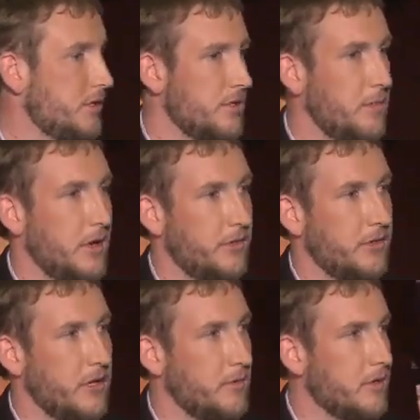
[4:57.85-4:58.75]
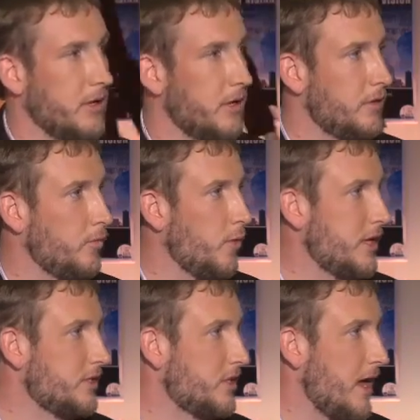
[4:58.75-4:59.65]
It's about the
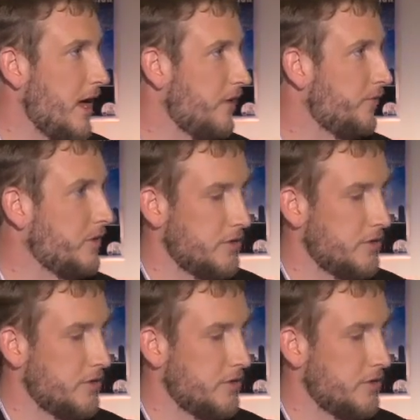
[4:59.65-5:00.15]
wait staff.